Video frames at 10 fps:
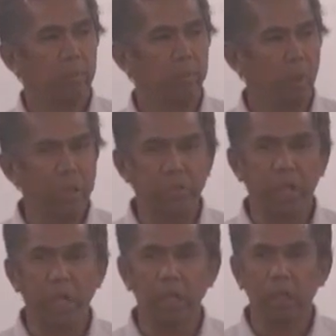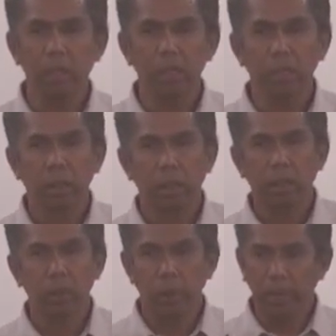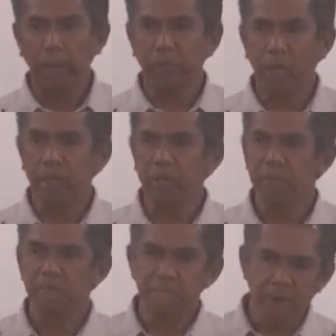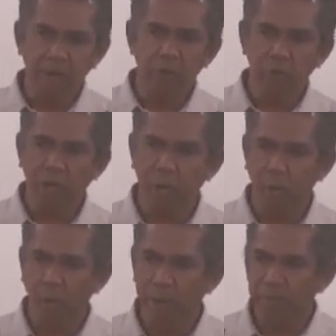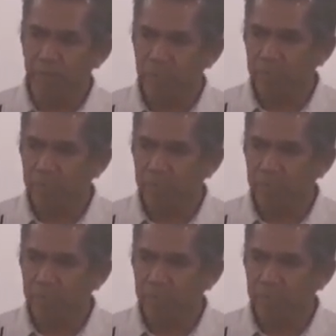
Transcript: Paul is saying, you want to have sex? Find yourself a wife.